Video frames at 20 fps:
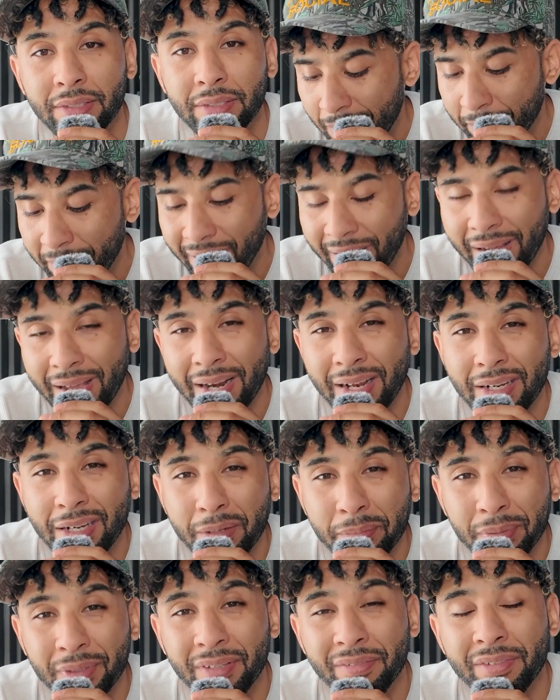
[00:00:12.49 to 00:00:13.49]
Comment I got a
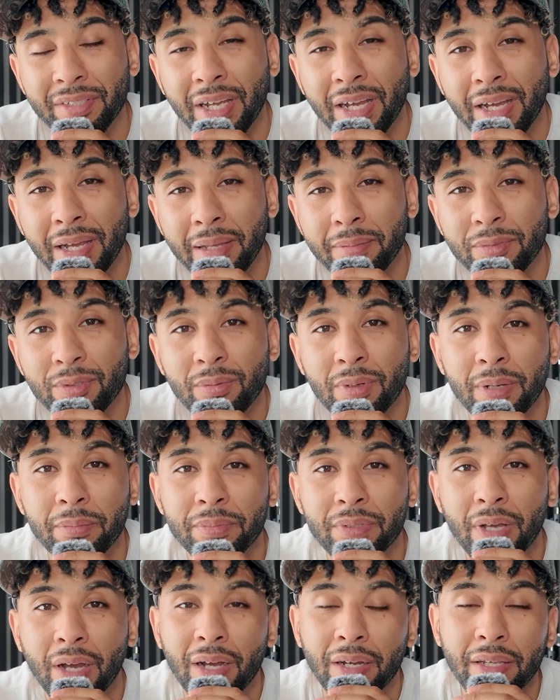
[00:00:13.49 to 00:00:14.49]
couple of times when I'm
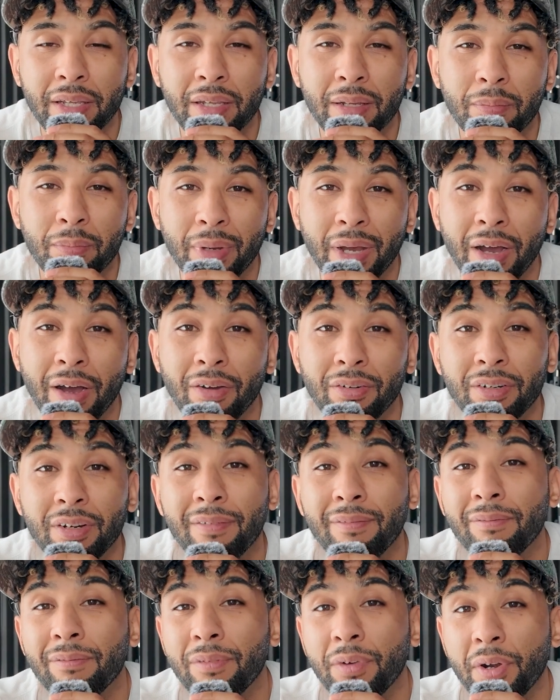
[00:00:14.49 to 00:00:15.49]
talking about
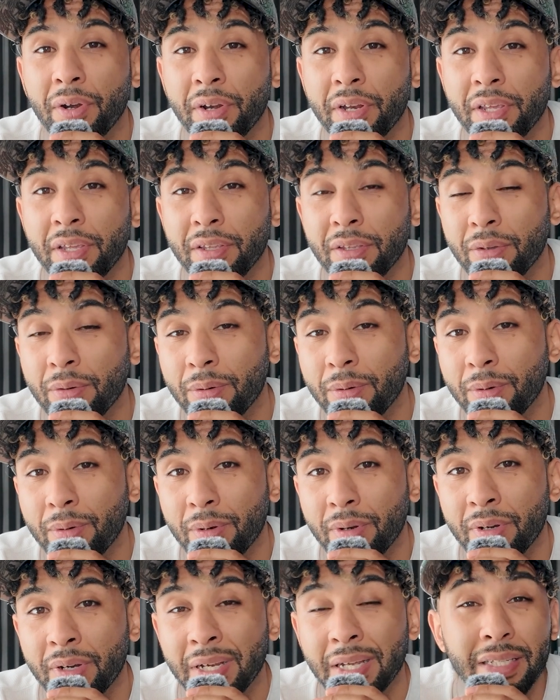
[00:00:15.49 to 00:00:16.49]
converting
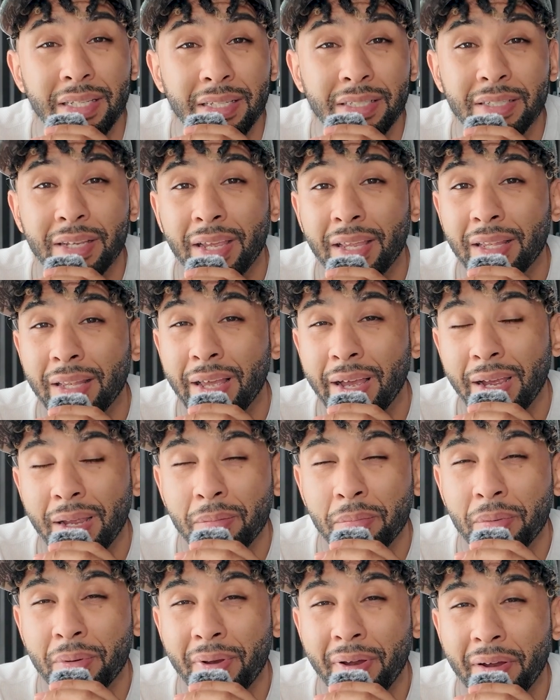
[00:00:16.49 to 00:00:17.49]
your DJ
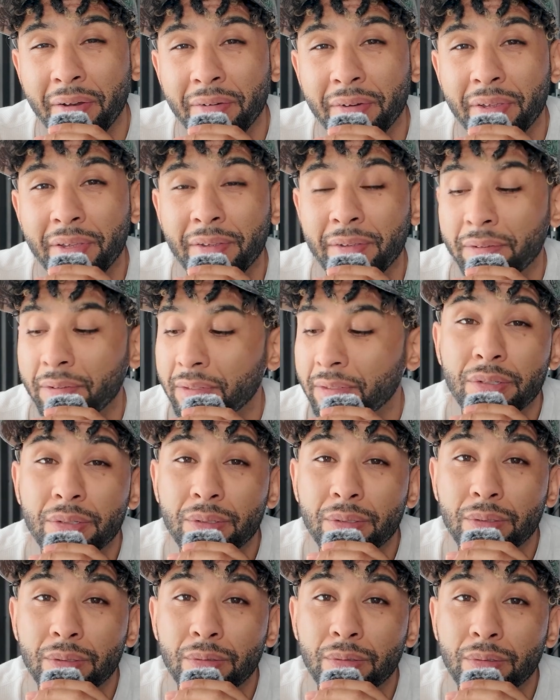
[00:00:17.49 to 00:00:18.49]
library
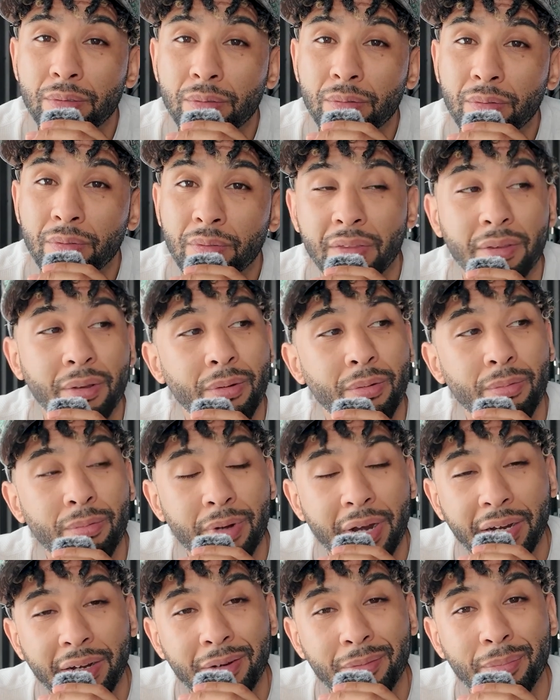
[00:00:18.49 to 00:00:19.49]
to either
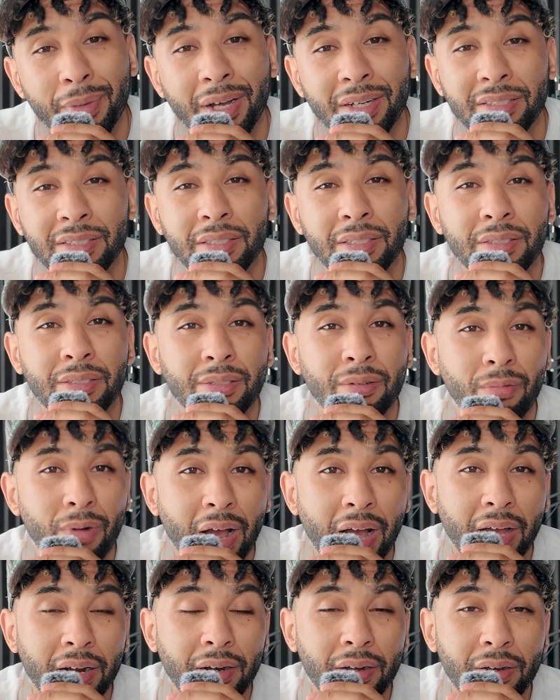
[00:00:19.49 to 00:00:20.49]
Rekordbox to
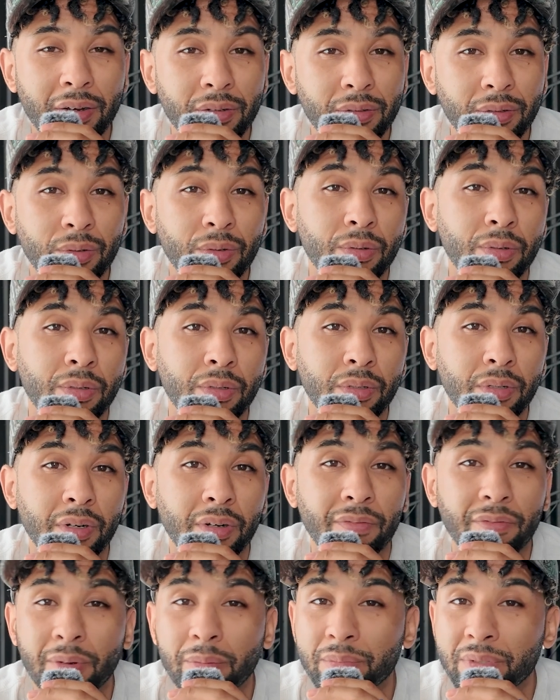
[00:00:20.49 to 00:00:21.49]
Serato or
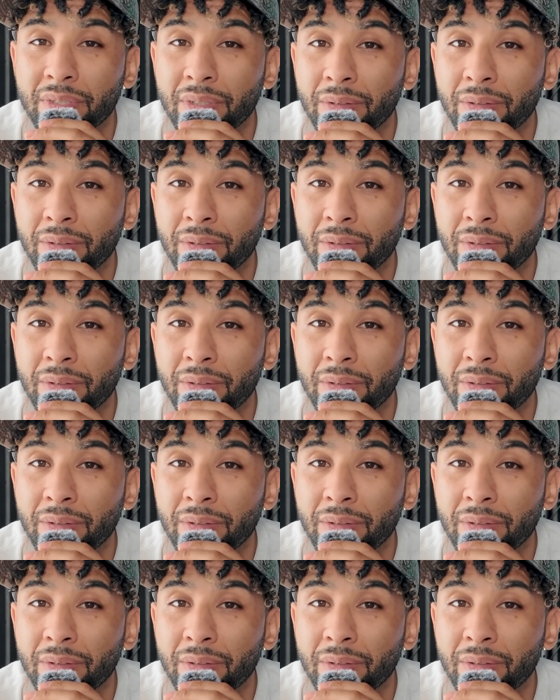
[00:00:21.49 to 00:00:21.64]
from